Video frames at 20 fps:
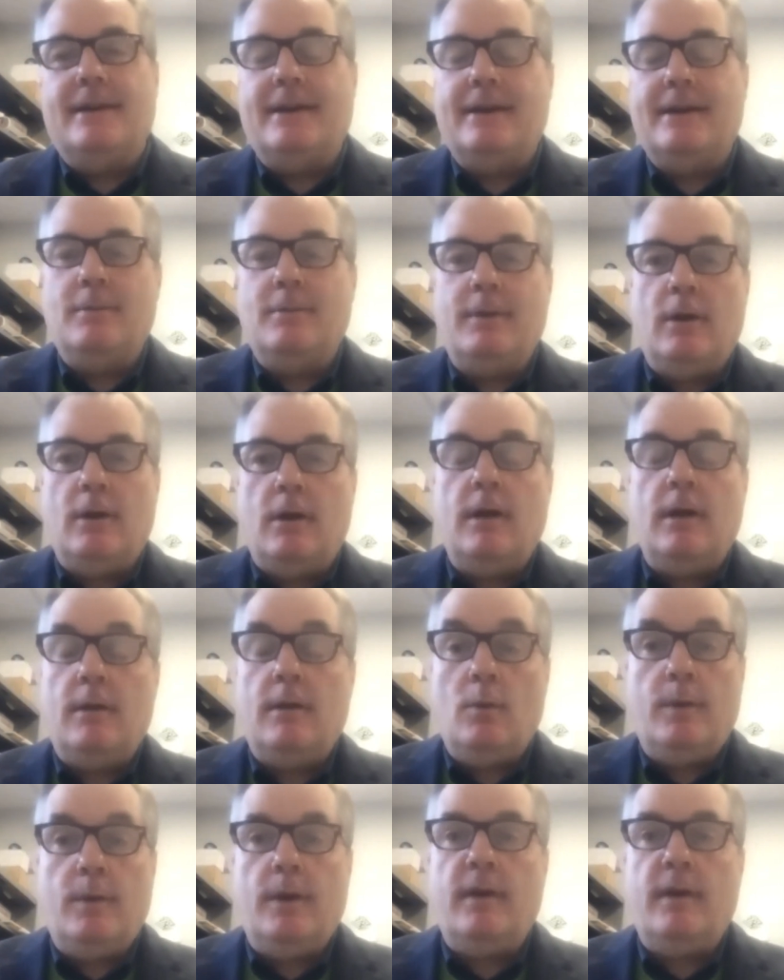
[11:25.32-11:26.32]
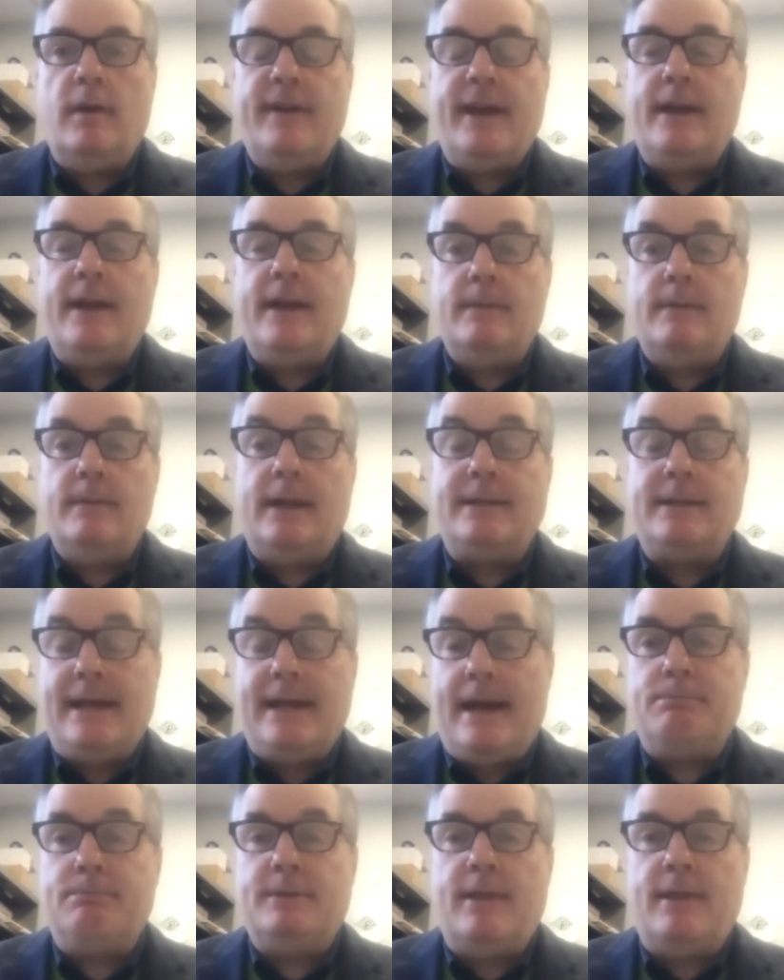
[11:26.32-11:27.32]
we all had to
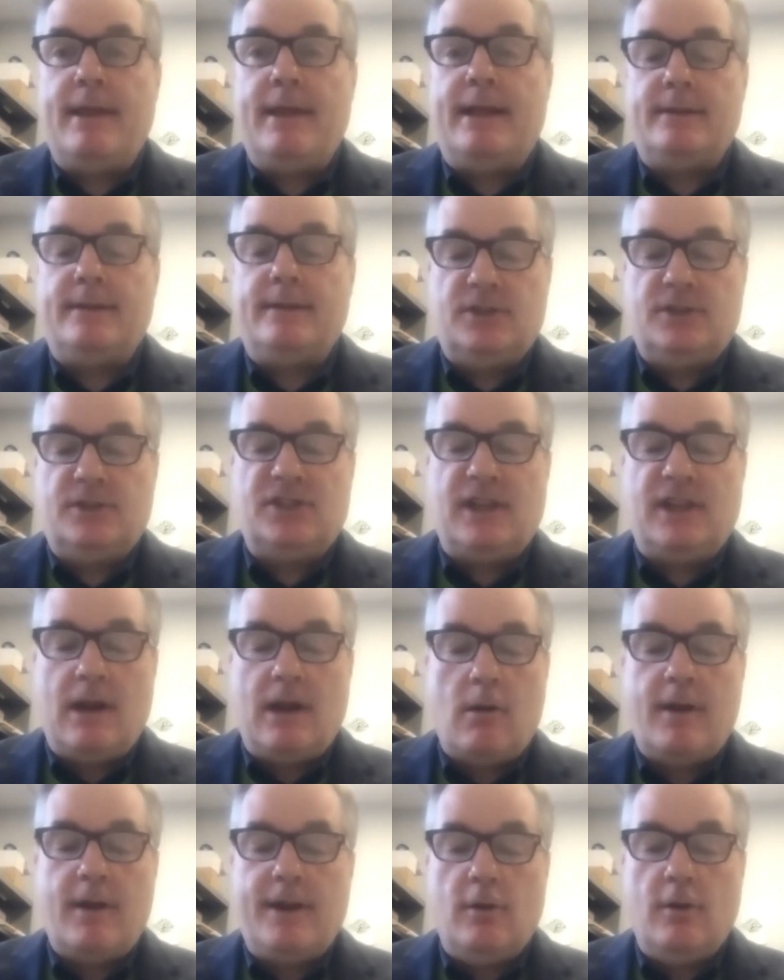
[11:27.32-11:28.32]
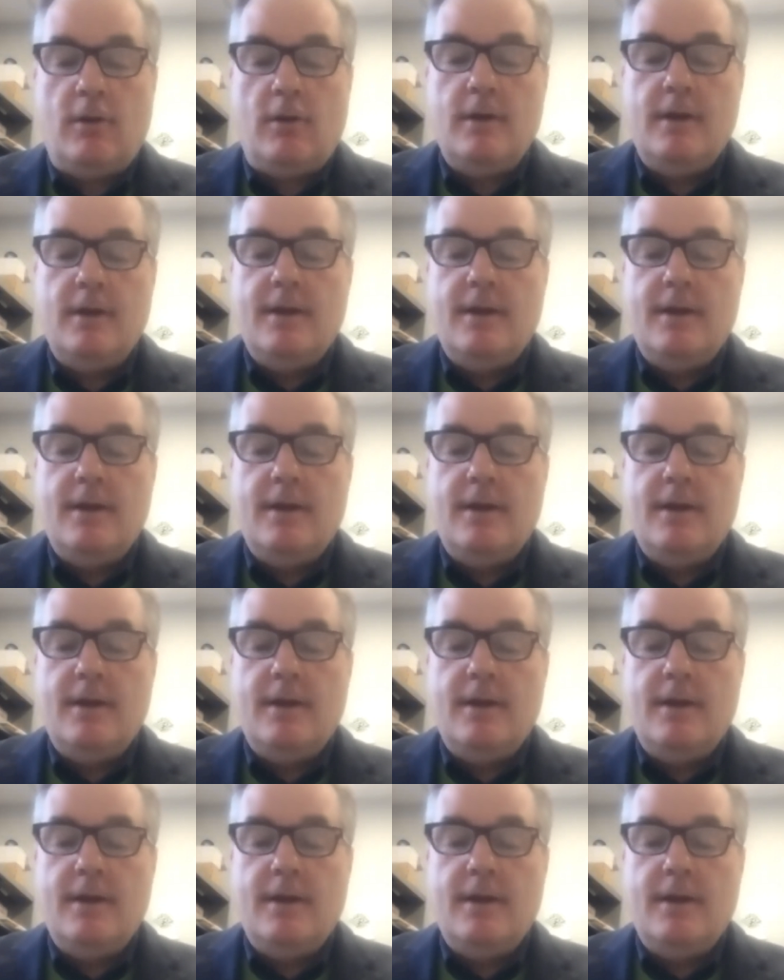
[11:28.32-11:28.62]
adapt to that scenario.